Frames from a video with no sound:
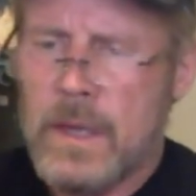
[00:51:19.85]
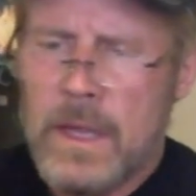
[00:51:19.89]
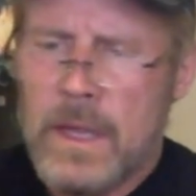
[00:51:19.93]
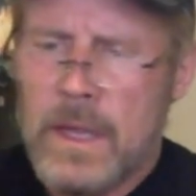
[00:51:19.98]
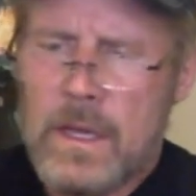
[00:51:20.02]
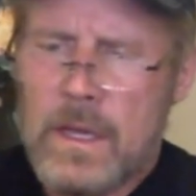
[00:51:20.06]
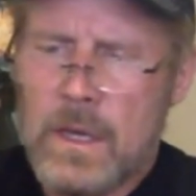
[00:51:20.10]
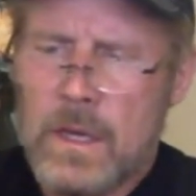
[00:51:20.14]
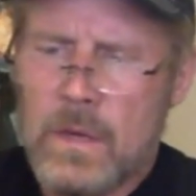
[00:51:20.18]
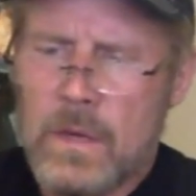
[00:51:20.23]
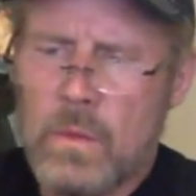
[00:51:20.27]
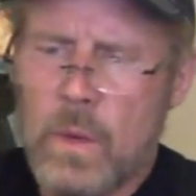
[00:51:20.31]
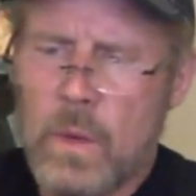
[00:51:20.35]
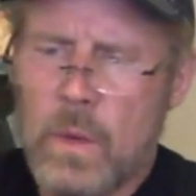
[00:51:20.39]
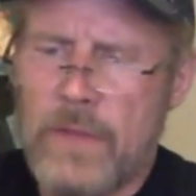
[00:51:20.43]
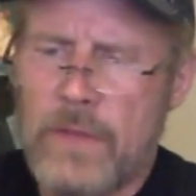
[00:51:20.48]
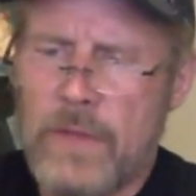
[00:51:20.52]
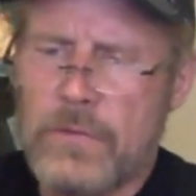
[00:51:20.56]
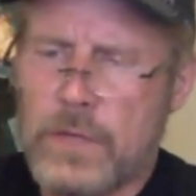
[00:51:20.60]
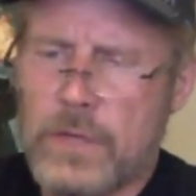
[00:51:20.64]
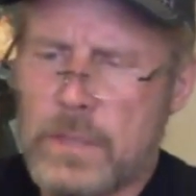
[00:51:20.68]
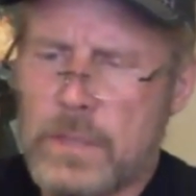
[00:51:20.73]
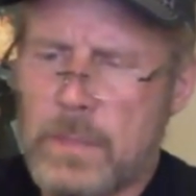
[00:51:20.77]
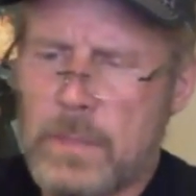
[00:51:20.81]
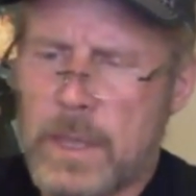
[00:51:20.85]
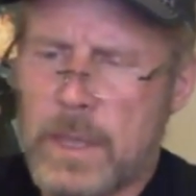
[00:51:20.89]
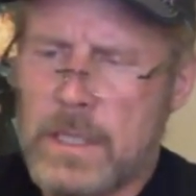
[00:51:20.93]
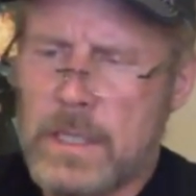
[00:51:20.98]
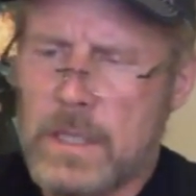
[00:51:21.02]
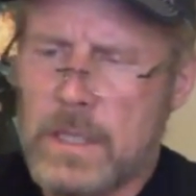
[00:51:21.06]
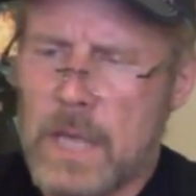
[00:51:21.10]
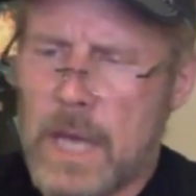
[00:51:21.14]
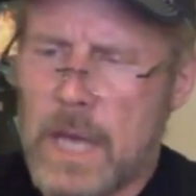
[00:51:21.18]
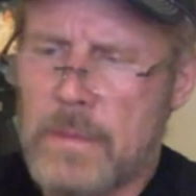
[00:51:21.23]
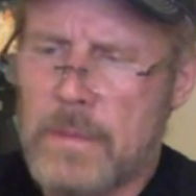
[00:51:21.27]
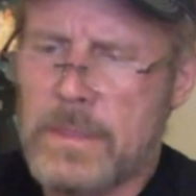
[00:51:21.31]
They couldn't wait for
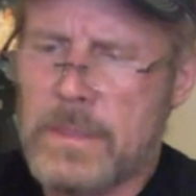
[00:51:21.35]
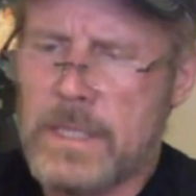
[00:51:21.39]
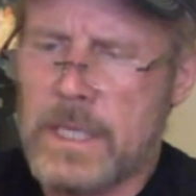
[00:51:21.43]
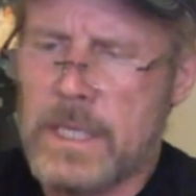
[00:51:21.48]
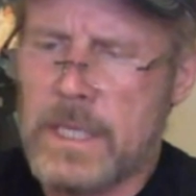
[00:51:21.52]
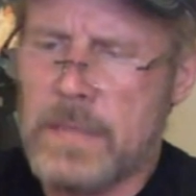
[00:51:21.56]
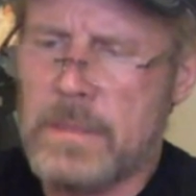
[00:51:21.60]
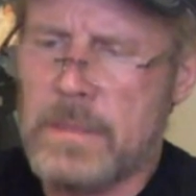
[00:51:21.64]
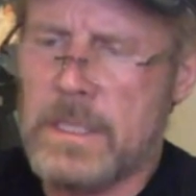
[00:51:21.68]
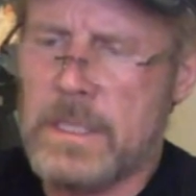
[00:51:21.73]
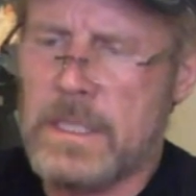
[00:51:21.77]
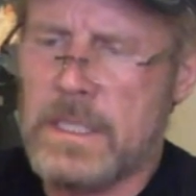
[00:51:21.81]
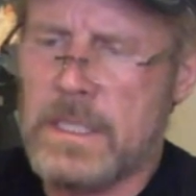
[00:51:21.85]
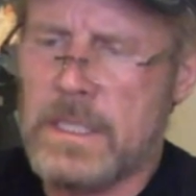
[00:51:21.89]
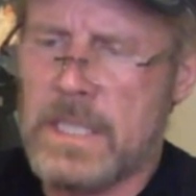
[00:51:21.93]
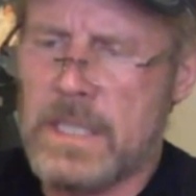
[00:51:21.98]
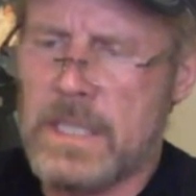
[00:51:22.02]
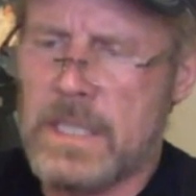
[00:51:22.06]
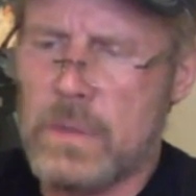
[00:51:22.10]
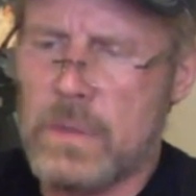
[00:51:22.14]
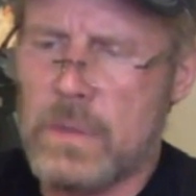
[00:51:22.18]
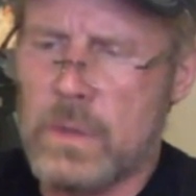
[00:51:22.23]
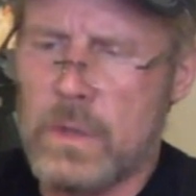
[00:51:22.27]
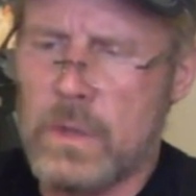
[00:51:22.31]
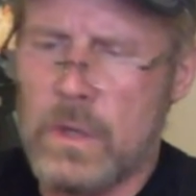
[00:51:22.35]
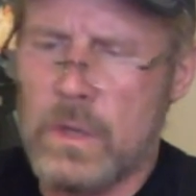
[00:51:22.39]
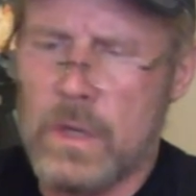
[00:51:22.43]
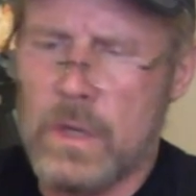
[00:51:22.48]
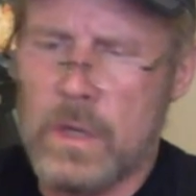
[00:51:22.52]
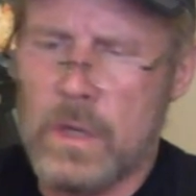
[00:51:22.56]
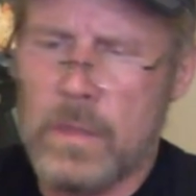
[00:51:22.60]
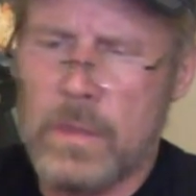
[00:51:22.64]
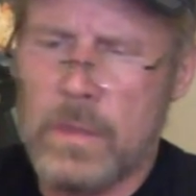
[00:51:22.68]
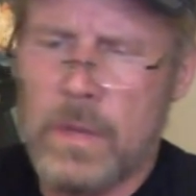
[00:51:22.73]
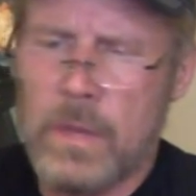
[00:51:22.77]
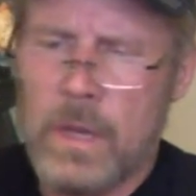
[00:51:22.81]
special ops teams in Central
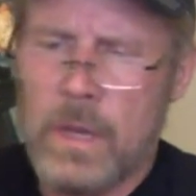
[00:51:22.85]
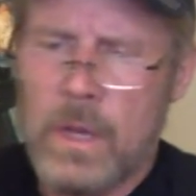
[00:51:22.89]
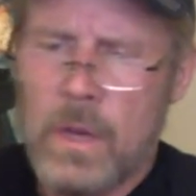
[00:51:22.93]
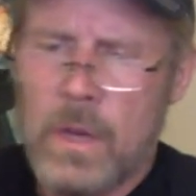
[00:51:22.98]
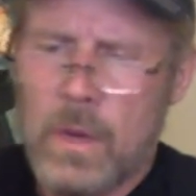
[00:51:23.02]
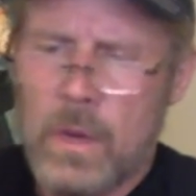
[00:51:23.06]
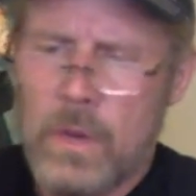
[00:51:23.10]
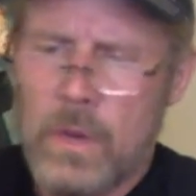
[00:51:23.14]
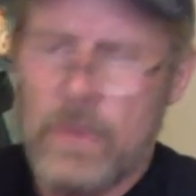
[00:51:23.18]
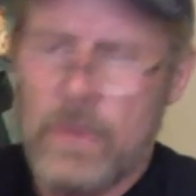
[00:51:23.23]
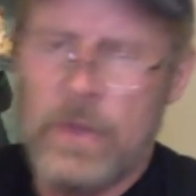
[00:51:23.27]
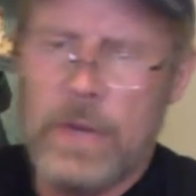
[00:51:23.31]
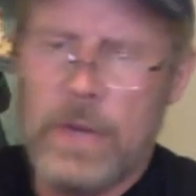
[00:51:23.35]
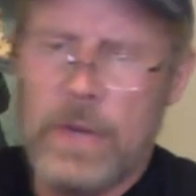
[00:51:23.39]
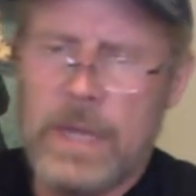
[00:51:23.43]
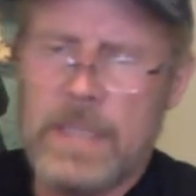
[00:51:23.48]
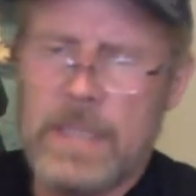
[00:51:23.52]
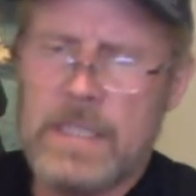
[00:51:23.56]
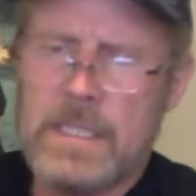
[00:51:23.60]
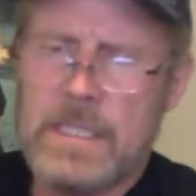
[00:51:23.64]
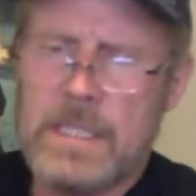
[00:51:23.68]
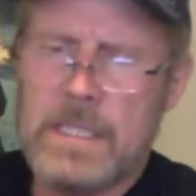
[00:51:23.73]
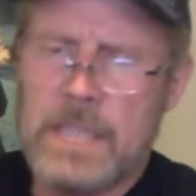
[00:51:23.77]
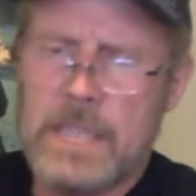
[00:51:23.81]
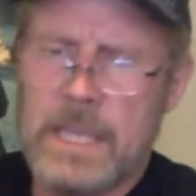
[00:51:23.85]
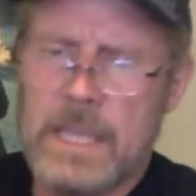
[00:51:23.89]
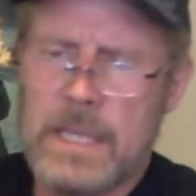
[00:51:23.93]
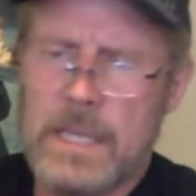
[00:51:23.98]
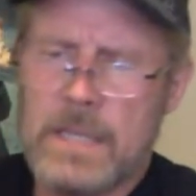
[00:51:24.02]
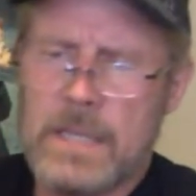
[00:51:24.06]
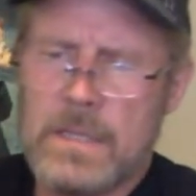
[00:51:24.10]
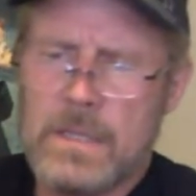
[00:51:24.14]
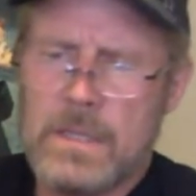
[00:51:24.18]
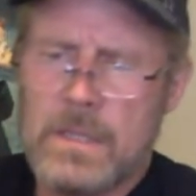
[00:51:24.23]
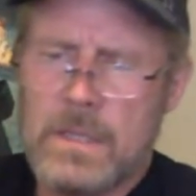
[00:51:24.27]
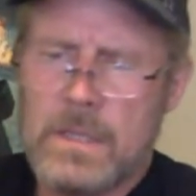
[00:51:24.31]
Europe or the United
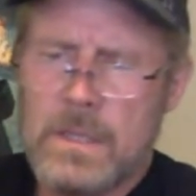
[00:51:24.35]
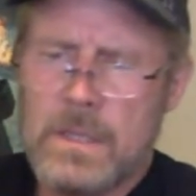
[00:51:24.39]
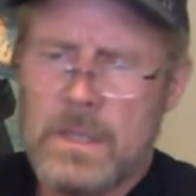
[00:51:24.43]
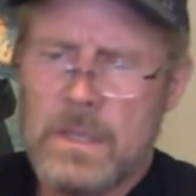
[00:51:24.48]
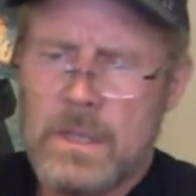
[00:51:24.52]
States,